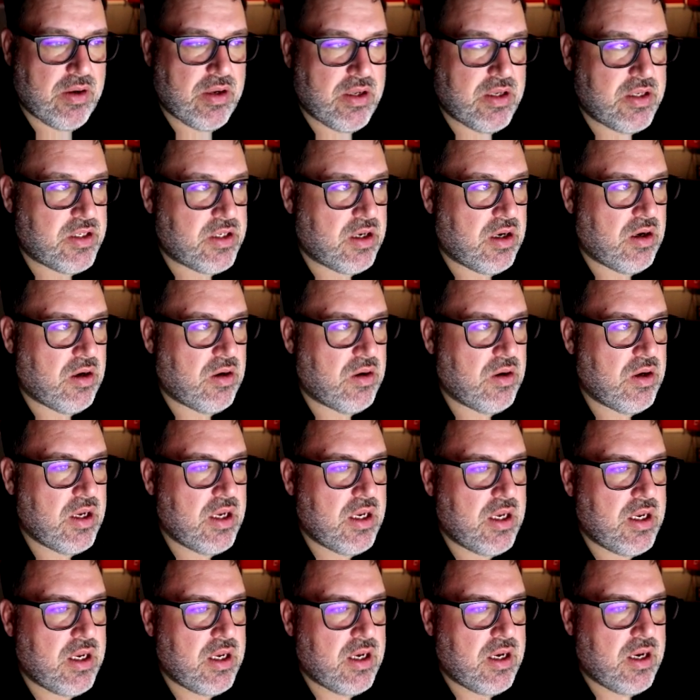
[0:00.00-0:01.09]
So,
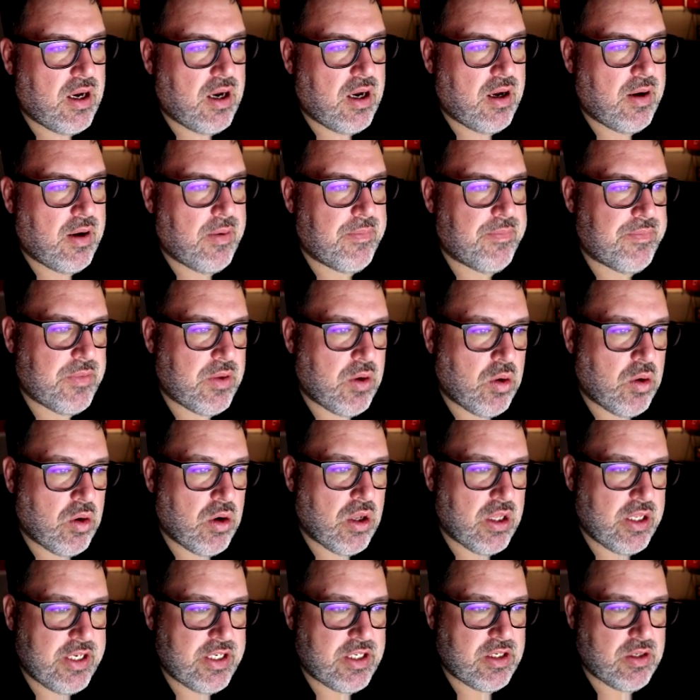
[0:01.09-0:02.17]
um, or at
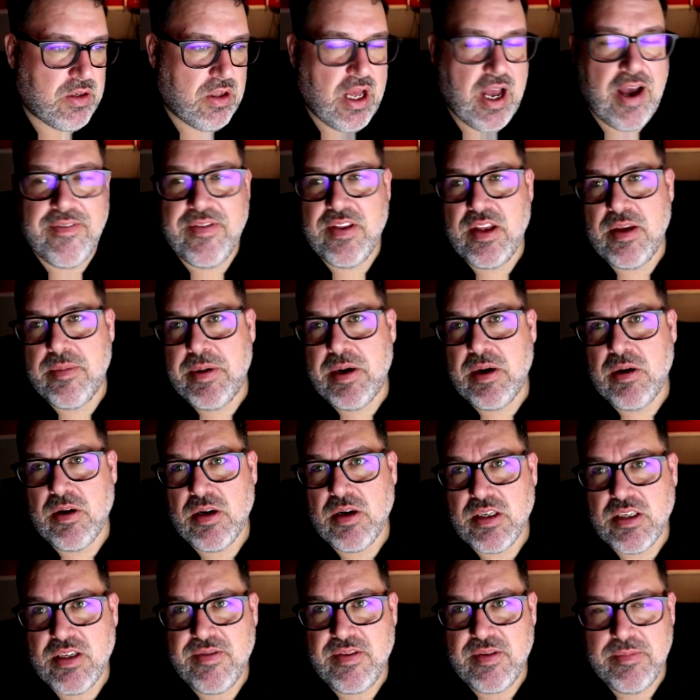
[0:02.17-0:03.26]
least it'll have the appearance
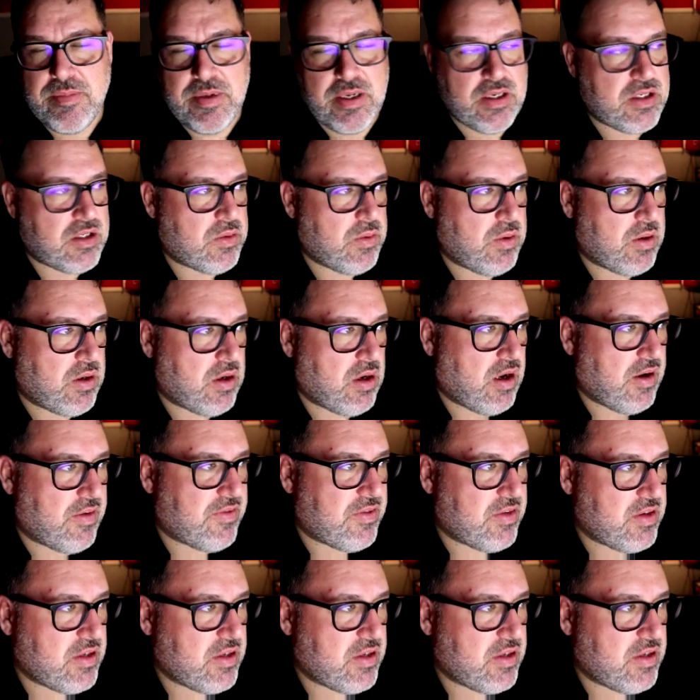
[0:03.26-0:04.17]
of it being squared off.